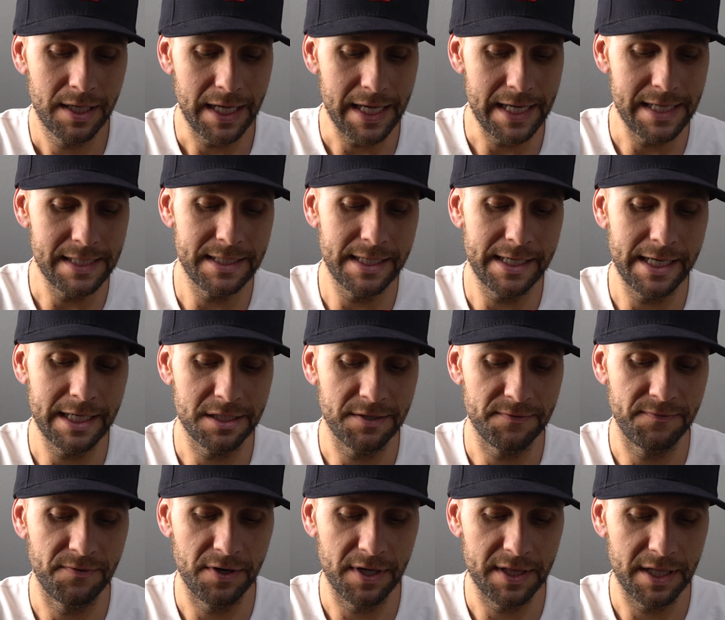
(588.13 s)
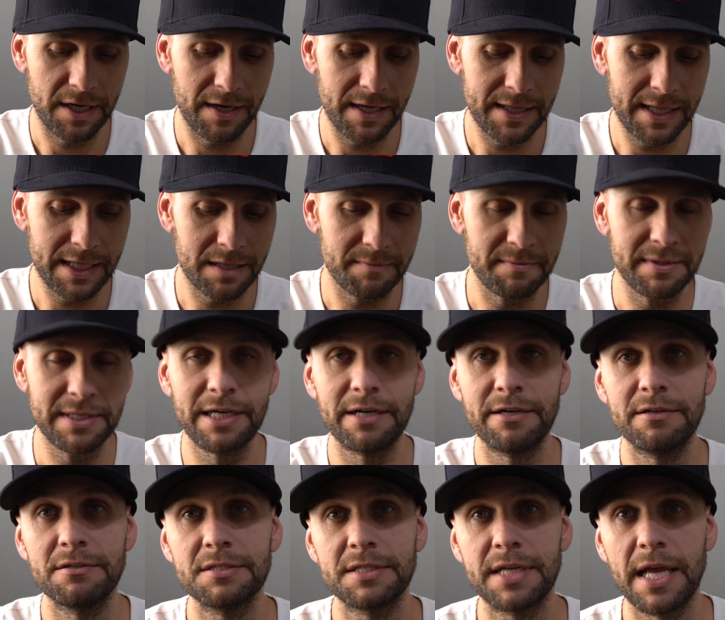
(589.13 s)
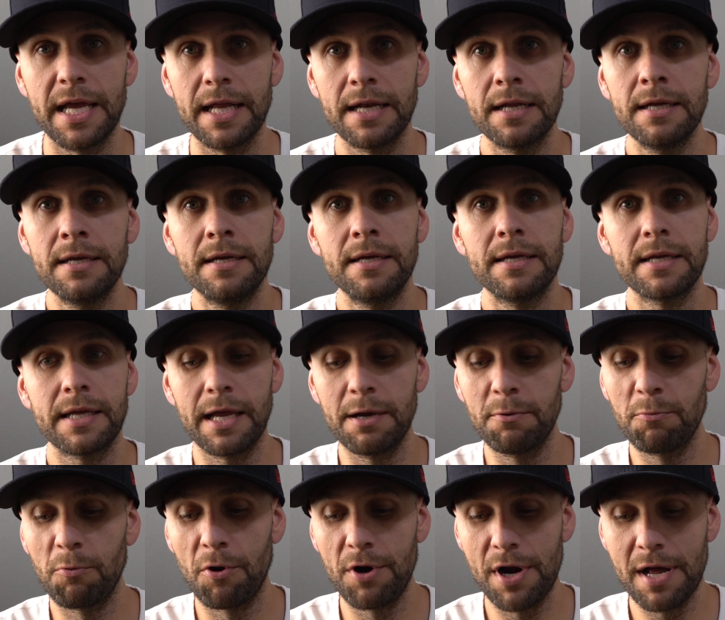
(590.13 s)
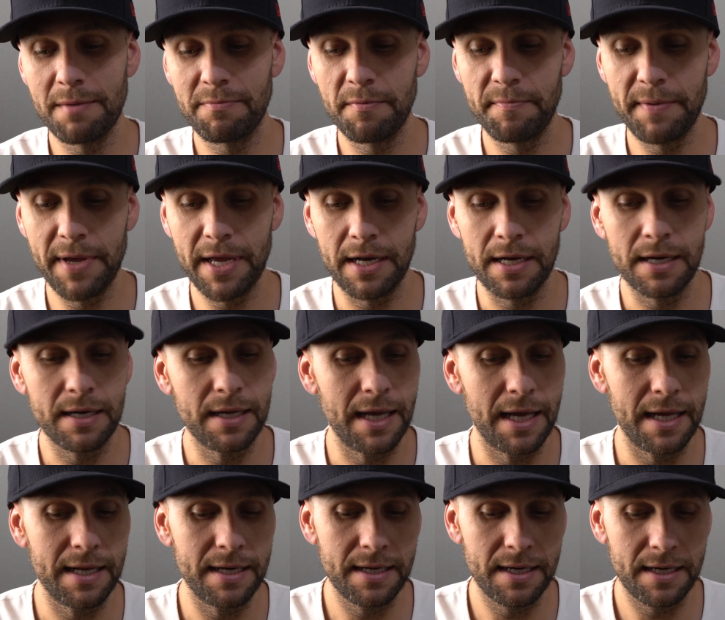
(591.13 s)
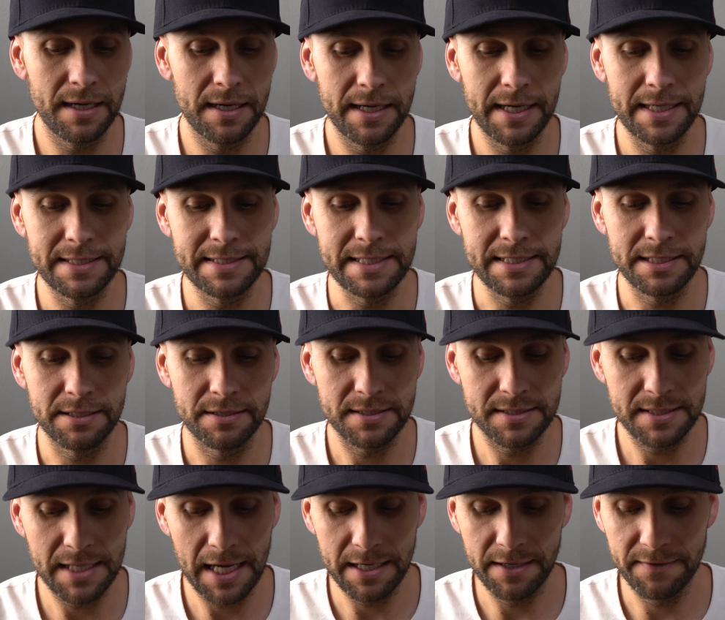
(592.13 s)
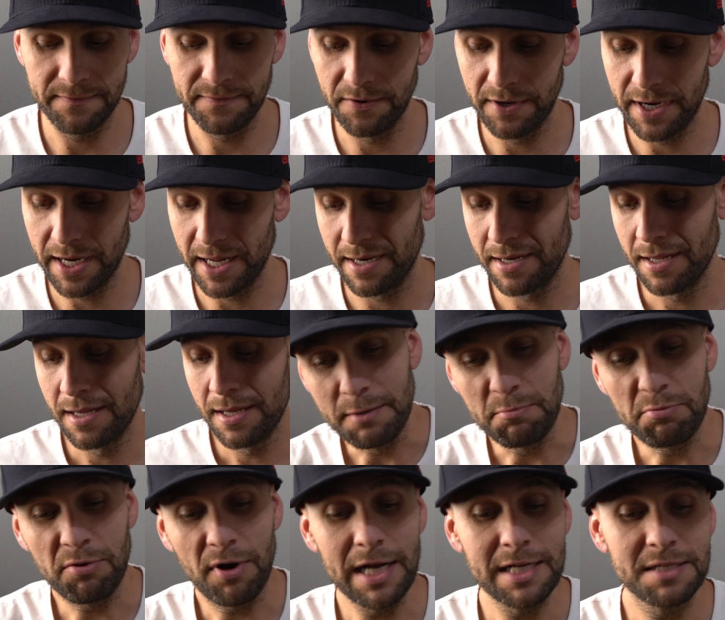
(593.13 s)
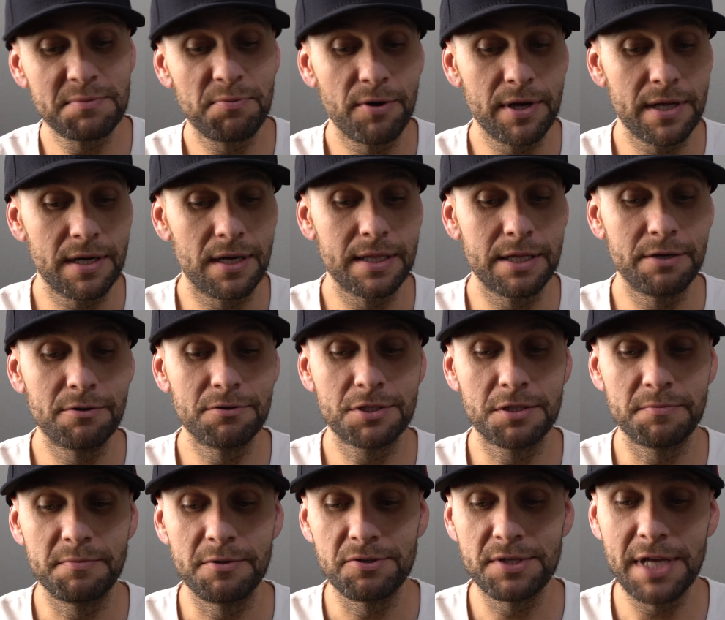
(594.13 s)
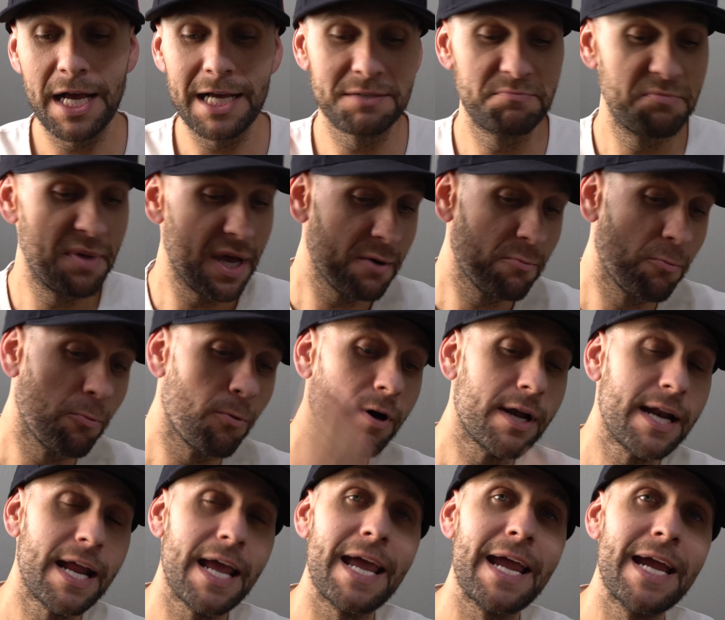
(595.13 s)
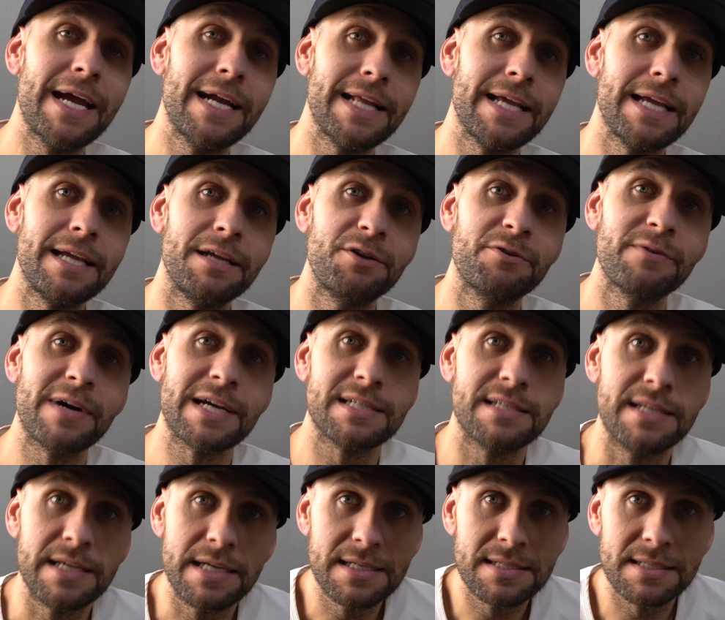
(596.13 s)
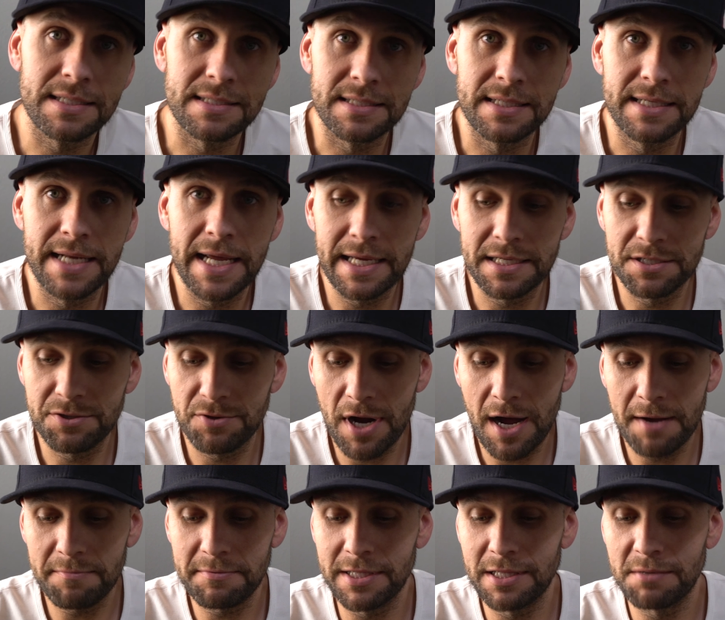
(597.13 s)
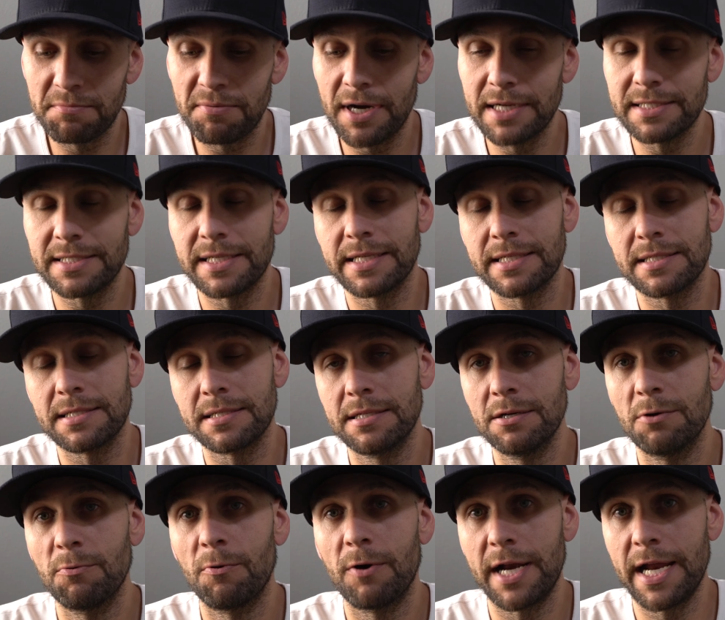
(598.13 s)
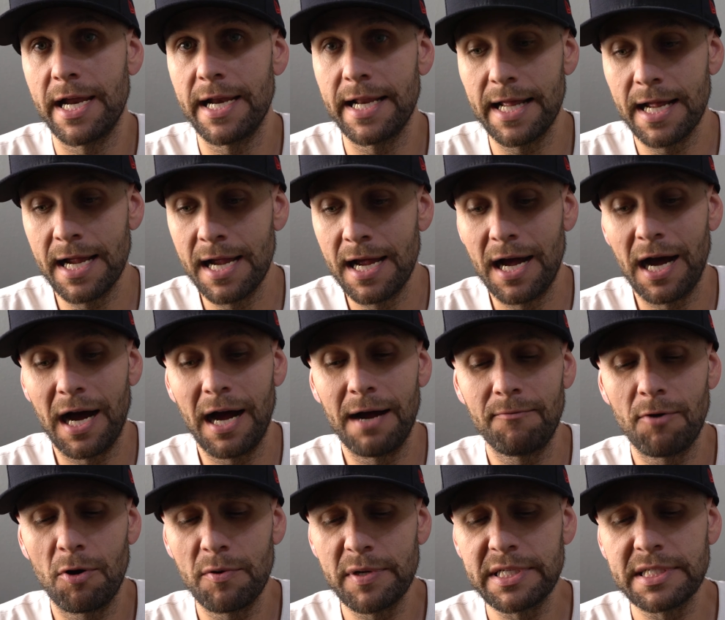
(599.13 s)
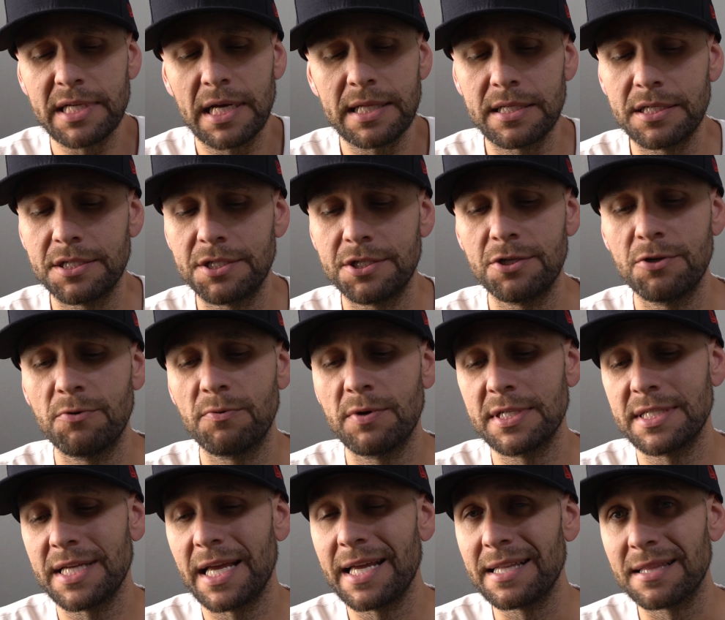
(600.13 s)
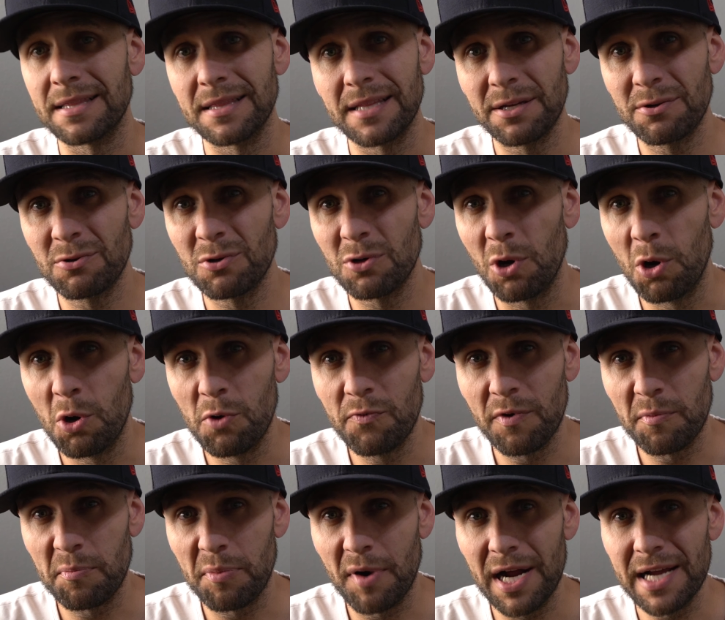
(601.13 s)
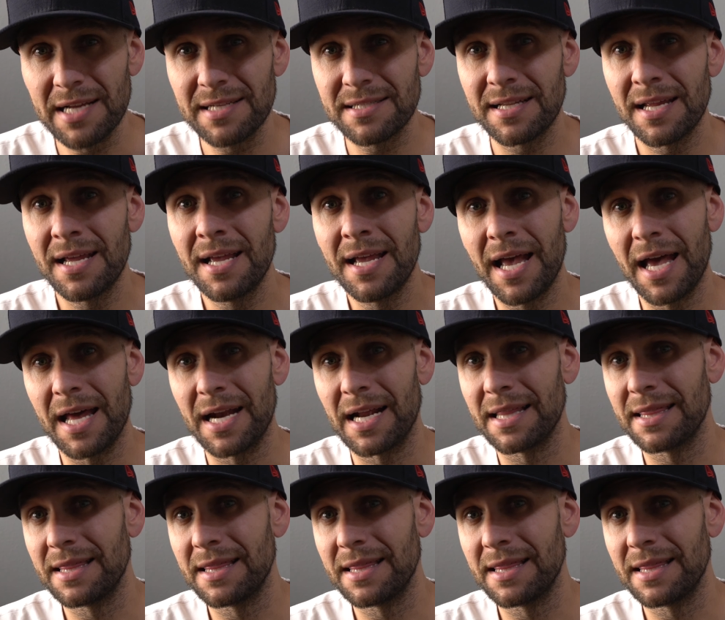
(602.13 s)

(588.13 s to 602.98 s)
easy to get your foot in there. I think the materials get get worn up a bit, and it's easier to slide your foot in. The price point on the Ultraboost has been 180 USD since the day it dropped, and the pricing is still 180. I've always thought this shoe was a little overpriced, and I